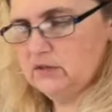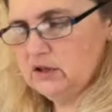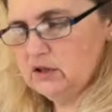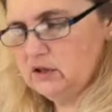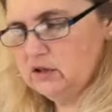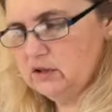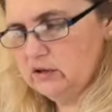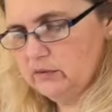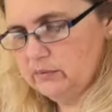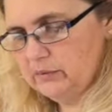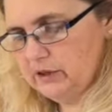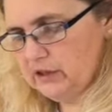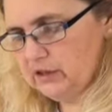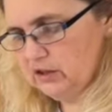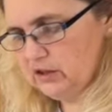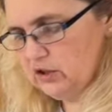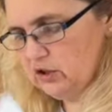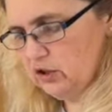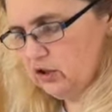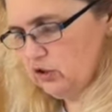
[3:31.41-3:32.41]
So I'm going to
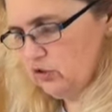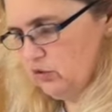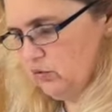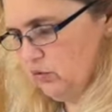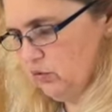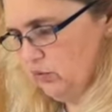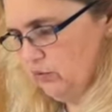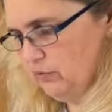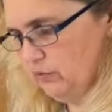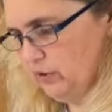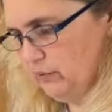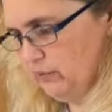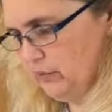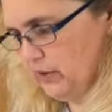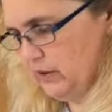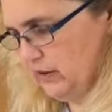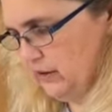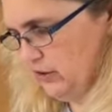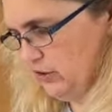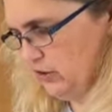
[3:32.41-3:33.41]
start off
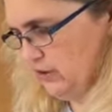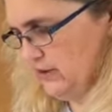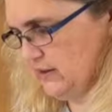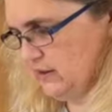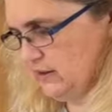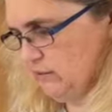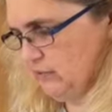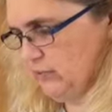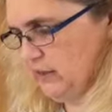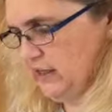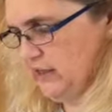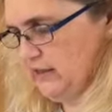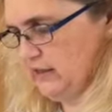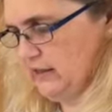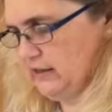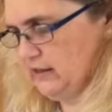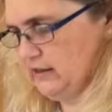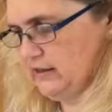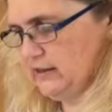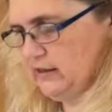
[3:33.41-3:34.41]
by just pinning
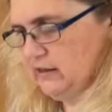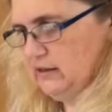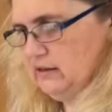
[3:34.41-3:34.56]
it